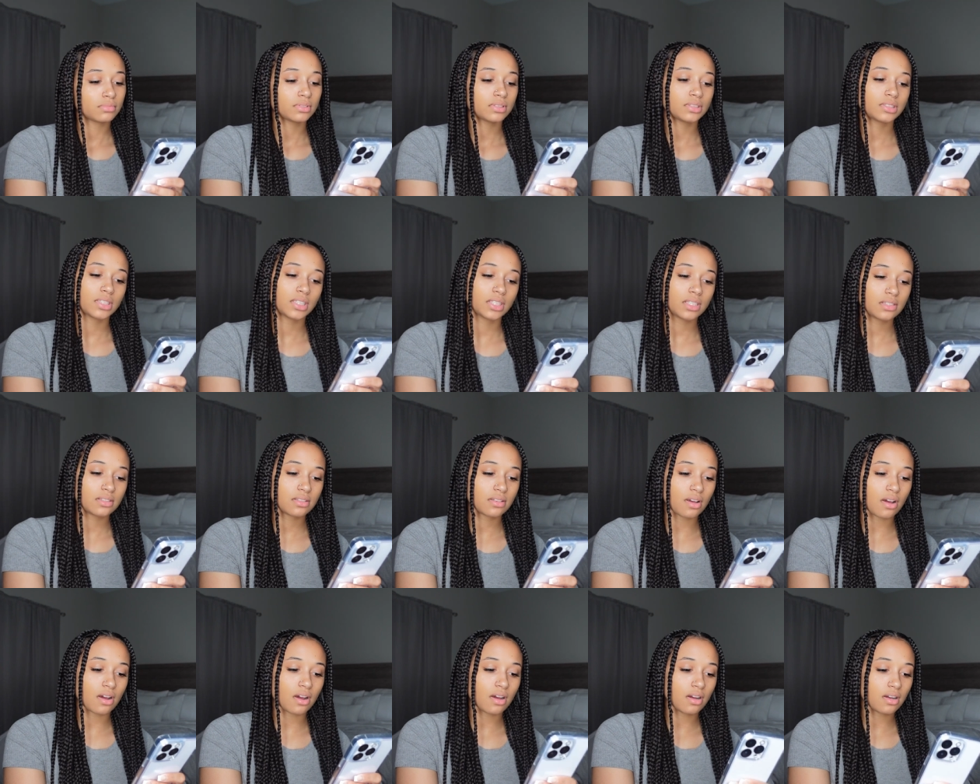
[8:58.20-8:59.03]

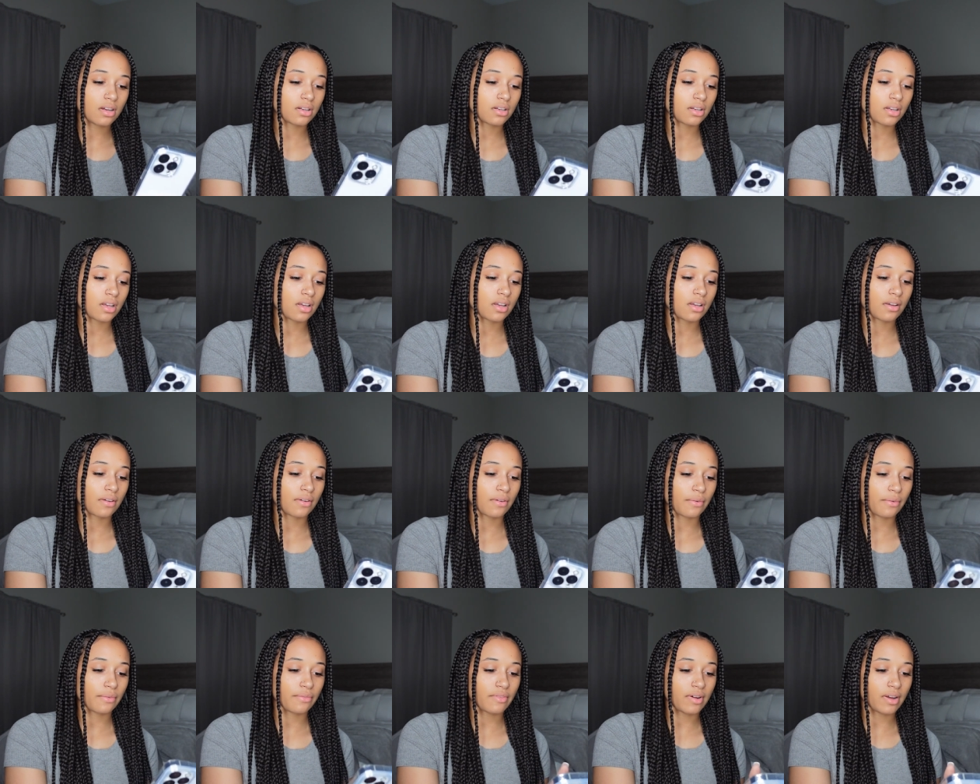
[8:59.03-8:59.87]
TikTok,
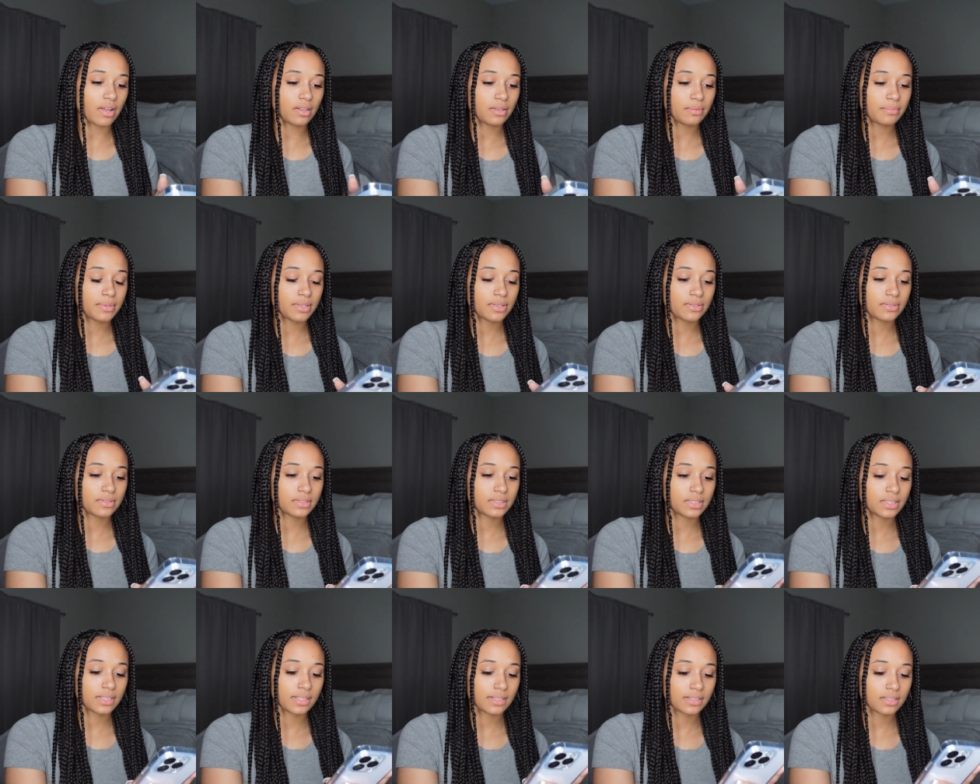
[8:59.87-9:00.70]
follow me on
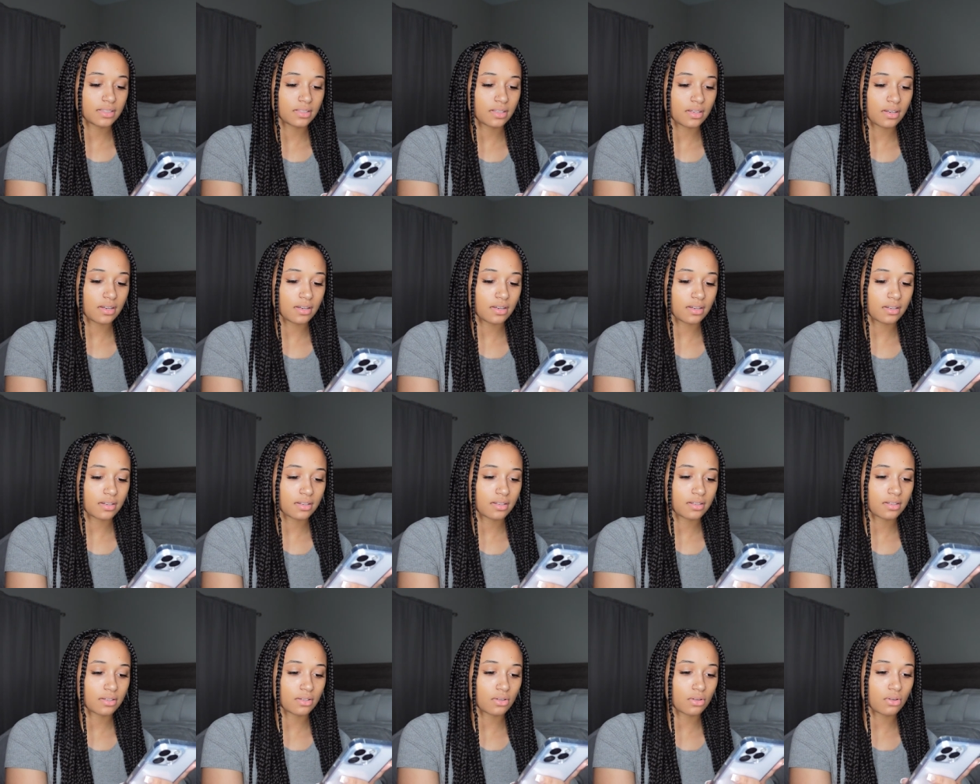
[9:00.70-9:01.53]
TikTok. And
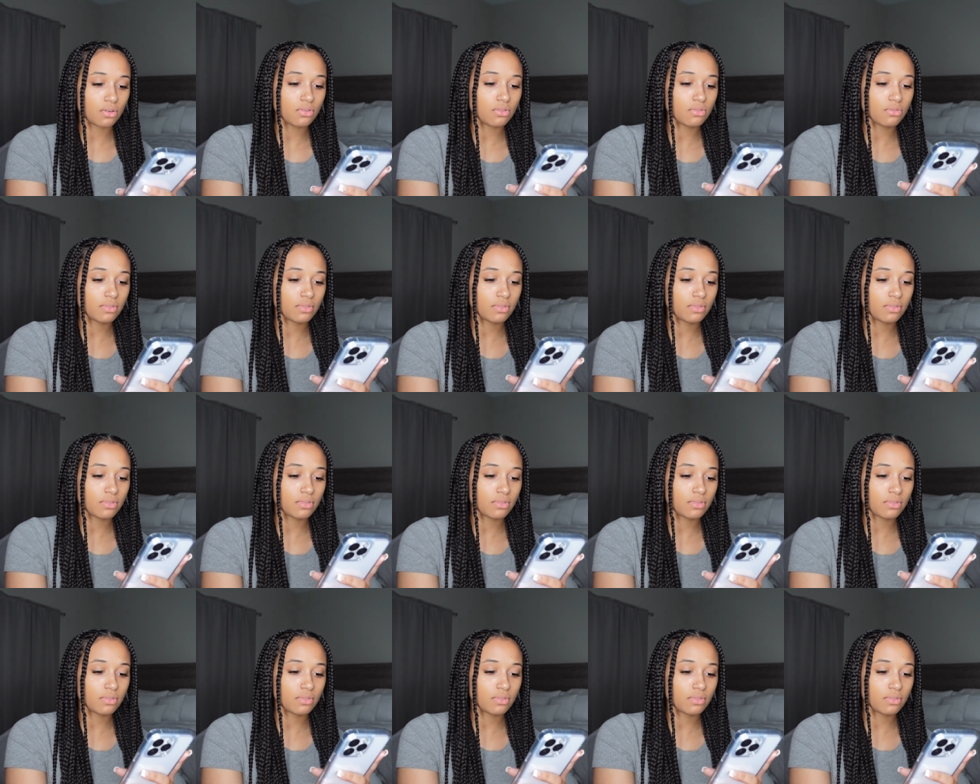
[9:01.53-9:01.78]
mama. I